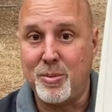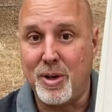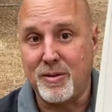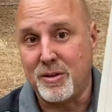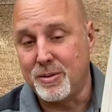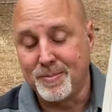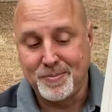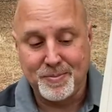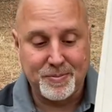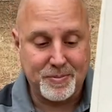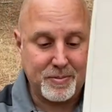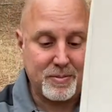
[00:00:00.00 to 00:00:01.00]
bevel.
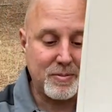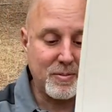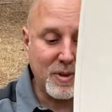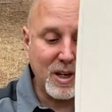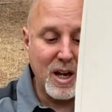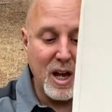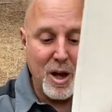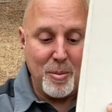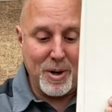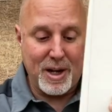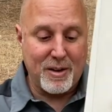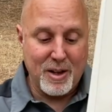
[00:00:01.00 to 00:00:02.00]

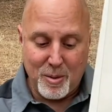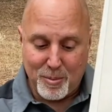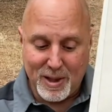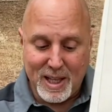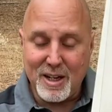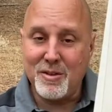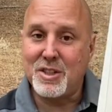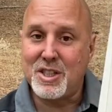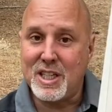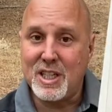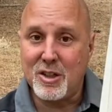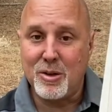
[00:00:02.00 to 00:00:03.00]
But plenty of
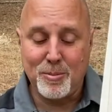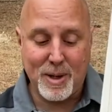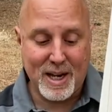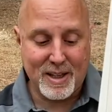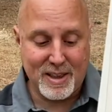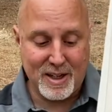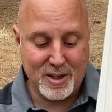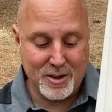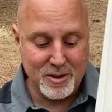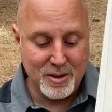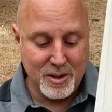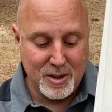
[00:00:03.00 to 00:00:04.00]
steel back there
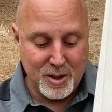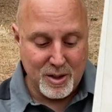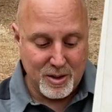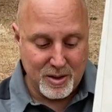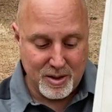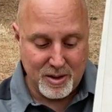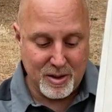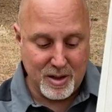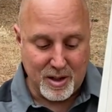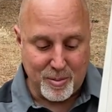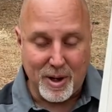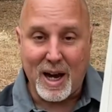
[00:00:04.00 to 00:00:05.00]

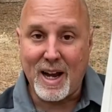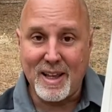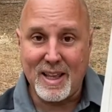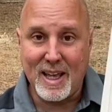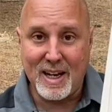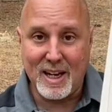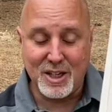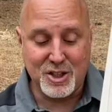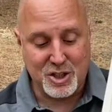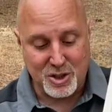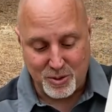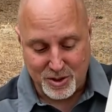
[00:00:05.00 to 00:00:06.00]
uh, behind that edge,
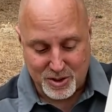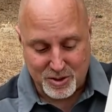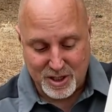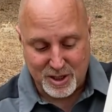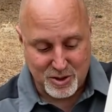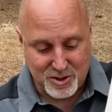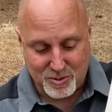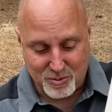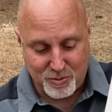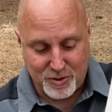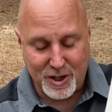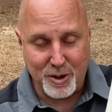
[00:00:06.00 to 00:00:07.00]
so it's it's
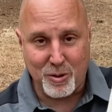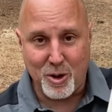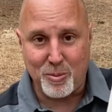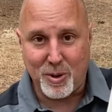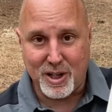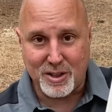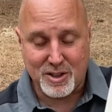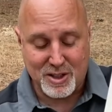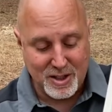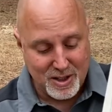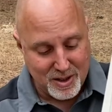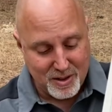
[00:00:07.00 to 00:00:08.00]
very robust,
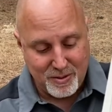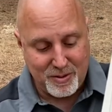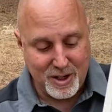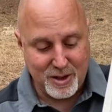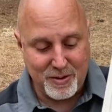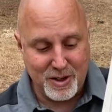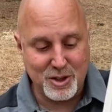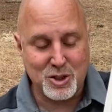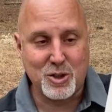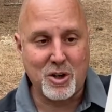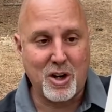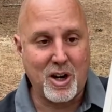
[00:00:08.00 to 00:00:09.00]
very very
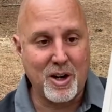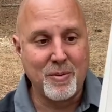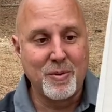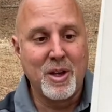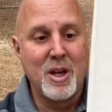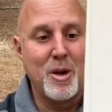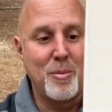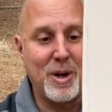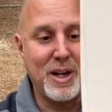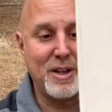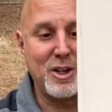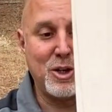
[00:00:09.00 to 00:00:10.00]
strong.
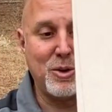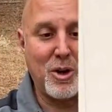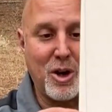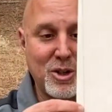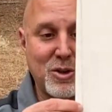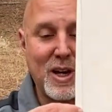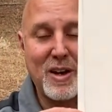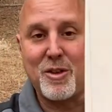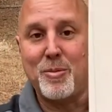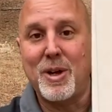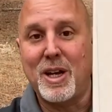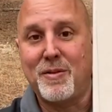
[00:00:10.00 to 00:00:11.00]
But you also have the
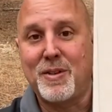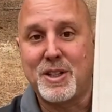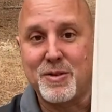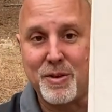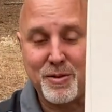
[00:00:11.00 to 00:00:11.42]
benefits of a